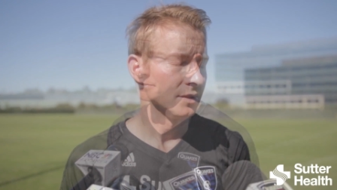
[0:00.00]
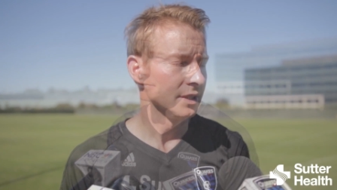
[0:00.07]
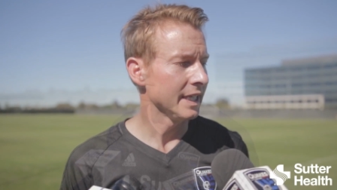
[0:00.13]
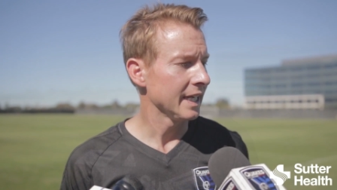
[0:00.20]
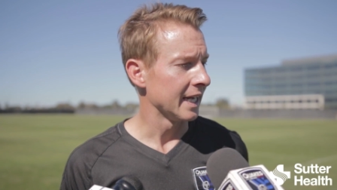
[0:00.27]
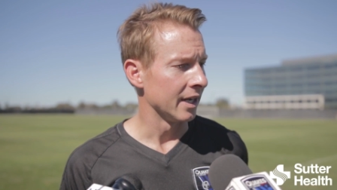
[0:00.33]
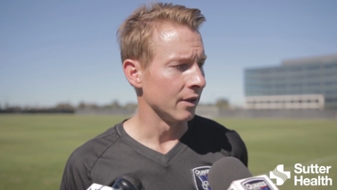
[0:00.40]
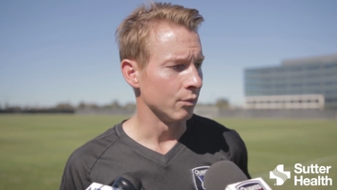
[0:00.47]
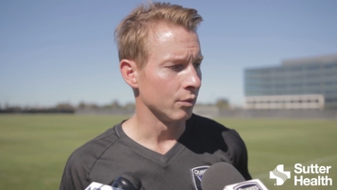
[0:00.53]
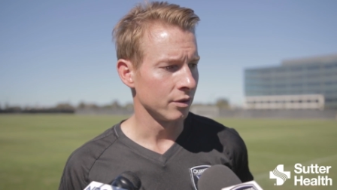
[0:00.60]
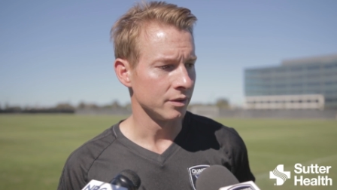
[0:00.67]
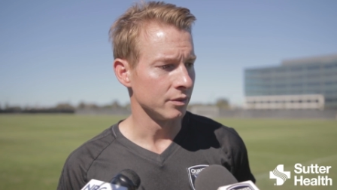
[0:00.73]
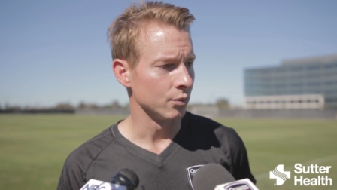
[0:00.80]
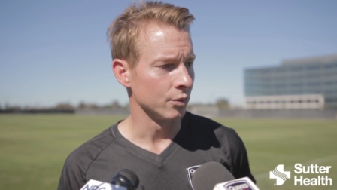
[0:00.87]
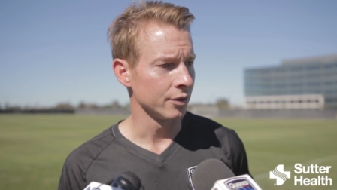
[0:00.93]
Yeah, and
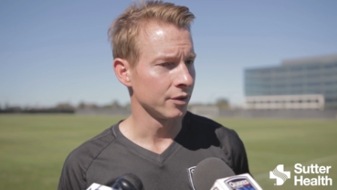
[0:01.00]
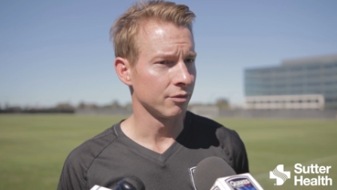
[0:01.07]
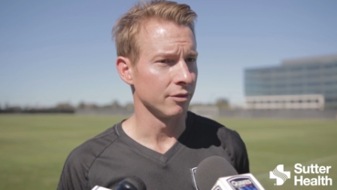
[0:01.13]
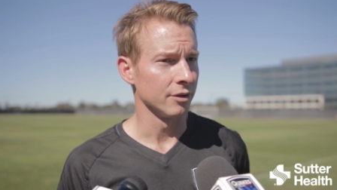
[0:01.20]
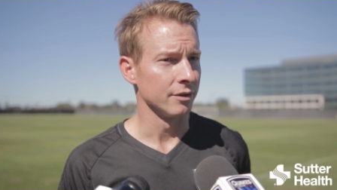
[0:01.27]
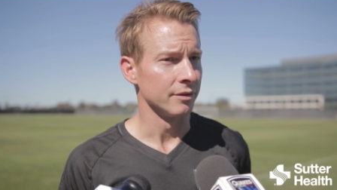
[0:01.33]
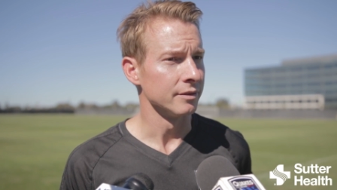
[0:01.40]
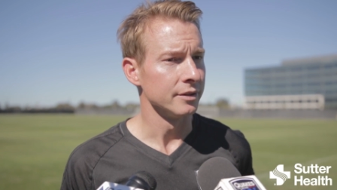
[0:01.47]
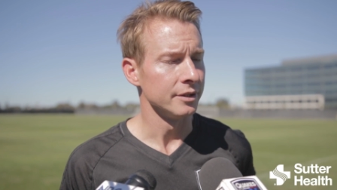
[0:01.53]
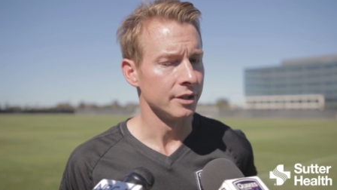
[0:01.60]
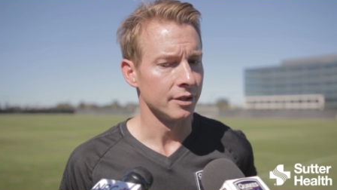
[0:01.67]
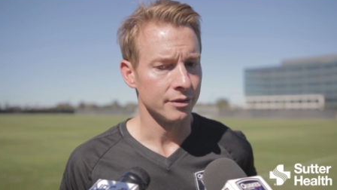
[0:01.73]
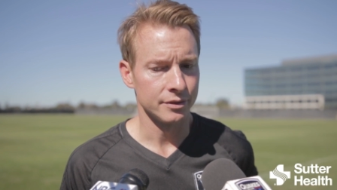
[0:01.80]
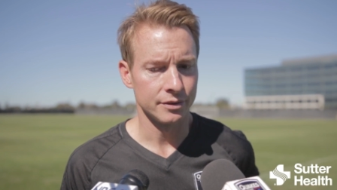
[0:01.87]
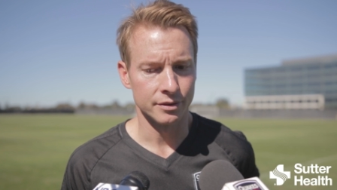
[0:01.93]
we're, we're thrilled, you
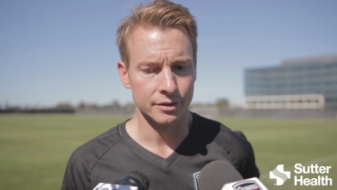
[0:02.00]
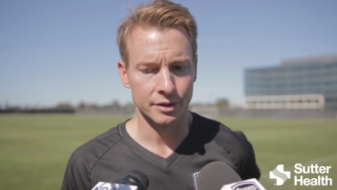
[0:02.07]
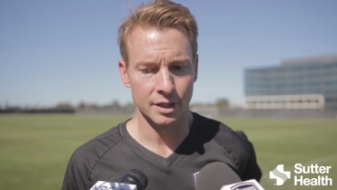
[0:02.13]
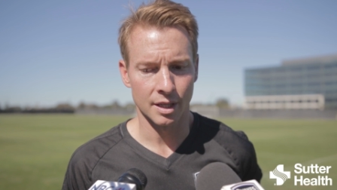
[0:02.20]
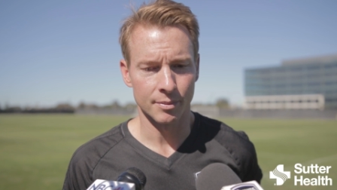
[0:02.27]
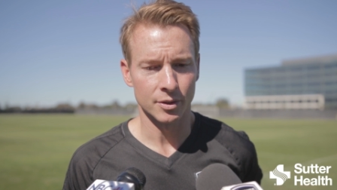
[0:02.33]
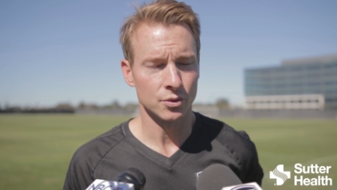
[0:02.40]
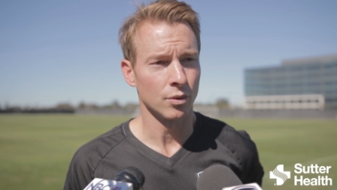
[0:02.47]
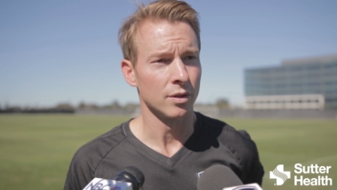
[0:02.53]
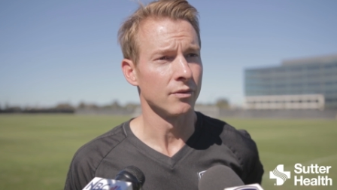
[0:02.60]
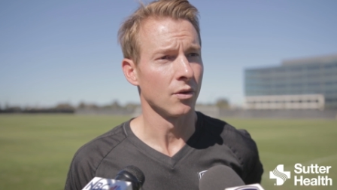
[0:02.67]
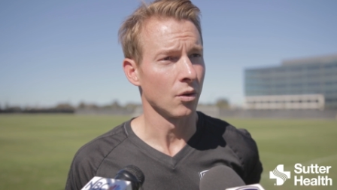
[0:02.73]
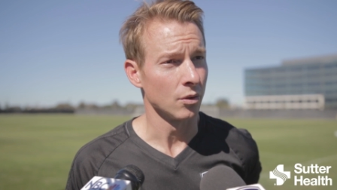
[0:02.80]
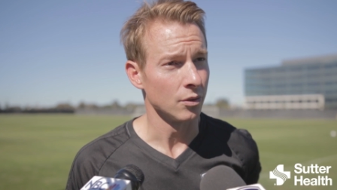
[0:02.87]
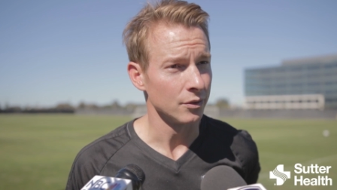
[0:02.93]
know, to accomplish one of
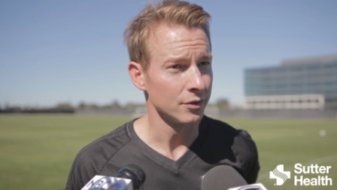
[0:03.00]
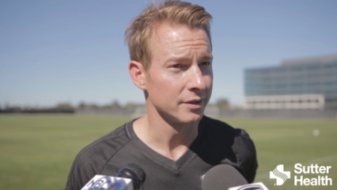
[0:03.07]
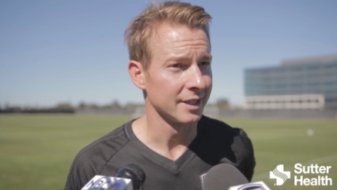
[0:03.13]
our goals,